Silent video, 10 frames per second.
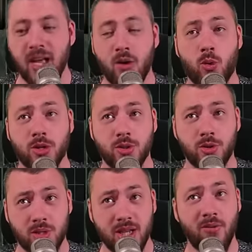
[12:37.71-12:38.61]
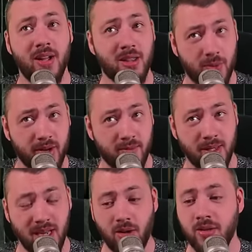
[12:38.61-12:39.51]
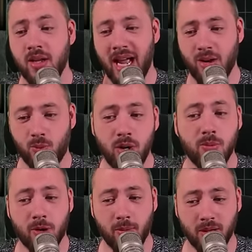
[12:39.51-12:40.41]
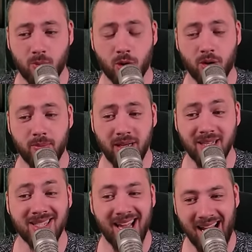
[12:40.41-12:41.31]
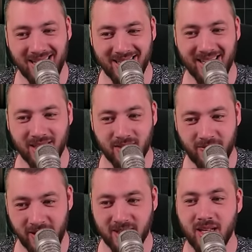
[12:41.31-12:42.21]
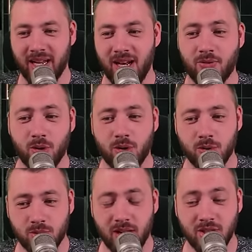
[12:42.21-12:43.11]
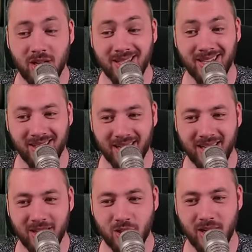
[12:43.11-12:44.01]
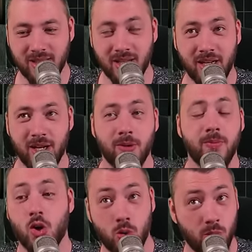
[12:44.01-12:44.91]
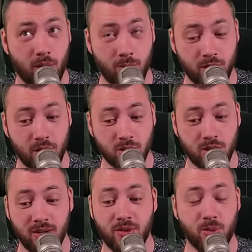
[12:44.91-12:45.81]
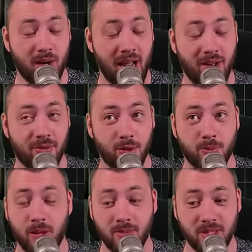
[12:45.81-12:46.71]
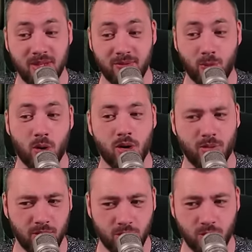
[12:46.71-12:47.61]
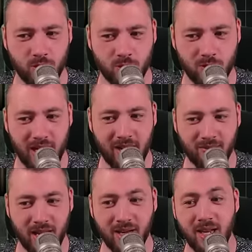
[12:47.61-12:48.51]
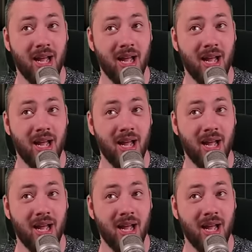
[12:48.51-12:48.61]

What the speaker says: It works on yourself and the Ring of Mendeln, and it will probably work on minions as it gets fixed. You can have critical strike chance, lucky hit chance on here, cooldown reduction if you want to have your blood mist even more, but you should usually have that.